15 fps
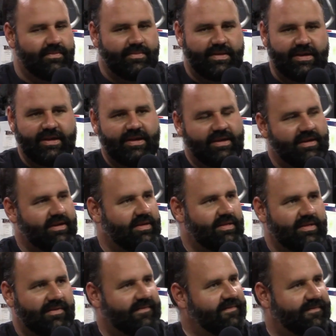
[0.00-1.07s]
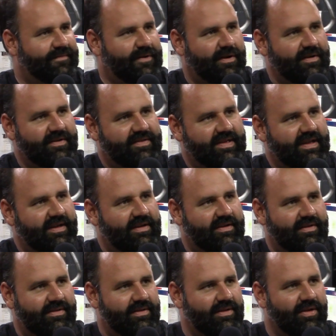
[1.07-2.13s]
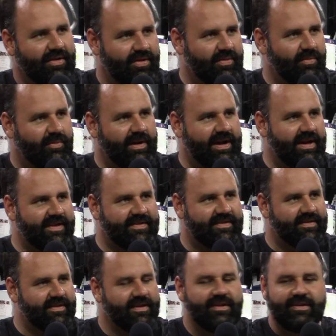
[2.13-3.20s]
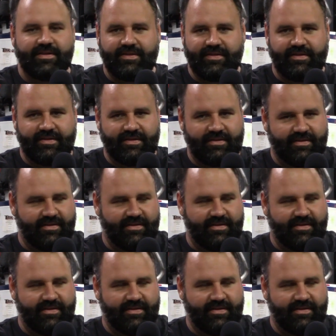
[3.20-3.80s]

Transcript: like far as hell west to